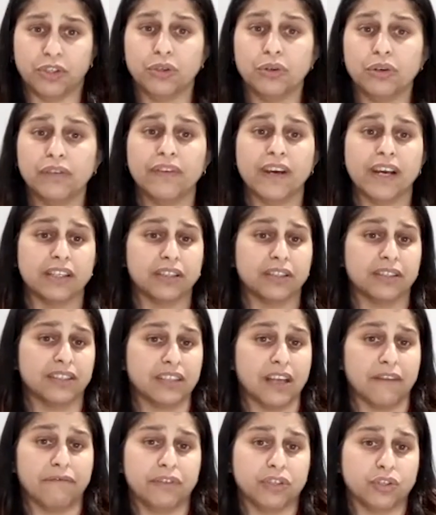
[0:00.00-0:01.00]
universal
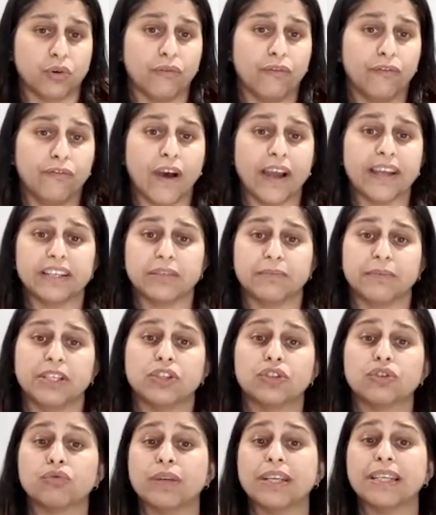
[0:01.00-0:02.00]
suffrage, or fight to be
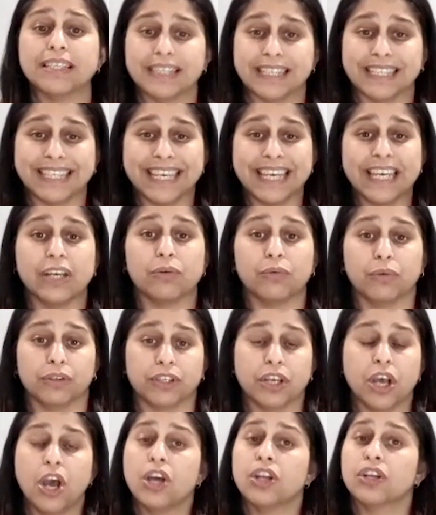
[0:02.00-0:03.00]
treated as equals
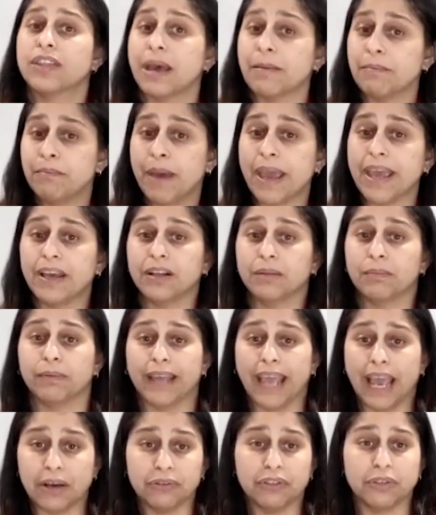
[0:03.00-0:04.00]
to their male
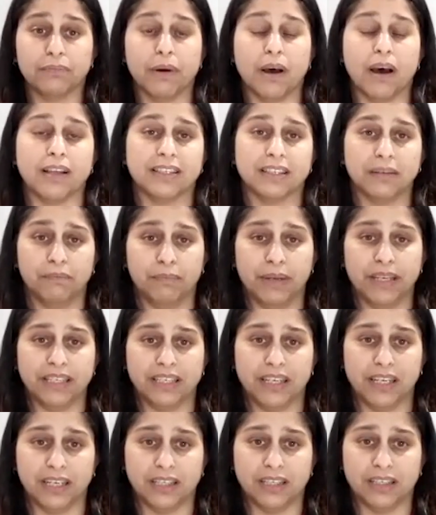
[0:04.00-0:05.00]
counterparts in
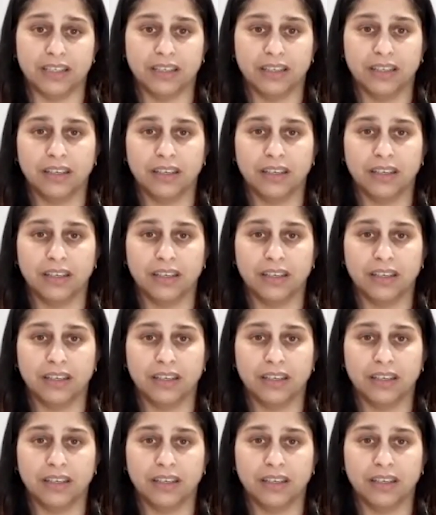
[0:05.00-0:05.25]
business.